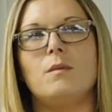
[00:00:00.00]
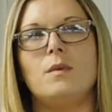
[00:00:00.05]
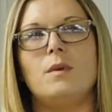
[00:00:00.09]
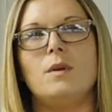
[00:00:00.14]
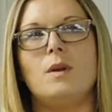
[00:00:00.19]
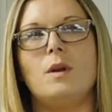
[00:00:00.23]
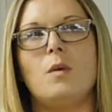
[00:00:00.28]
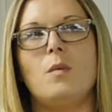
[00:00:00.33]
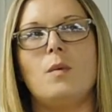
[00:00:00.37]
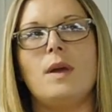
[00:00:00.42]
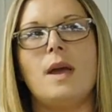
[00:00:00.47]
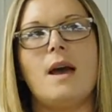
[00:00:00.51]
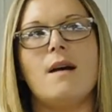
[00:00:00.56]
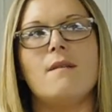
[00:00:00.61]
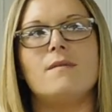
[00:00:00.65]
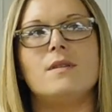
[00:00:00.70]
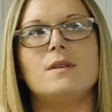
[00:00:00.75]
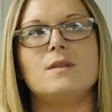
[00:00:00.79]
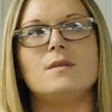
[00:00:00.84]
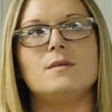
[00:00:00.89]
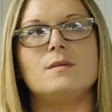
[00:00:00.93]
You know, we have
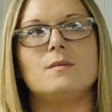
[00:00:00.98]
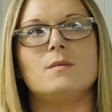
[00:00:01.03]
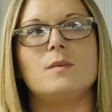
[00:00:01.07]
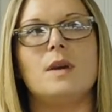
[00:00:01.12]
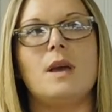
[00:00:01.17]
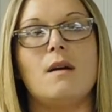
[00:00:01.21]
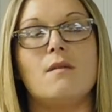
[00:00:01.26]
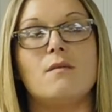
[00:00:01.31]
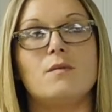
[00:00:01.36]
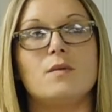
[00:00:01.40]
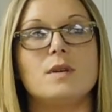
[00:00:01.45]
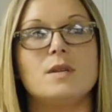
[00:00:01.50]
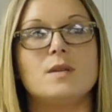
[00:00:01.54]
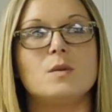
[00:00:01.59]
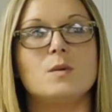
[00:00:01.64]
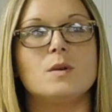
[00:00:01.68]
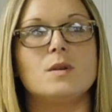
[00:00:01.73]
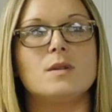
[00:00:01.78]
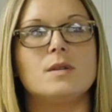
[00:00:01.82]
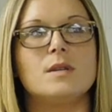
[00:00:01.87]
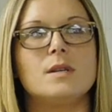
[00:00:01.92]

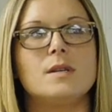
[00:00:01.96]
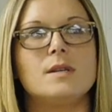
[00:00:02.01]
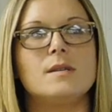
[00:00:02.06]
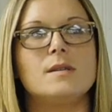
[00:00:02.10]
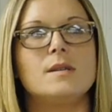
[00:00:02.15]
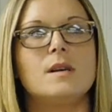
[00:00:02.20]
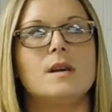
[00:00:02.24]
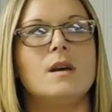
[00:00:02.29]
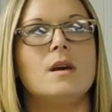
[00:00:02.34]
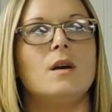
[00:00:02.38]
resources.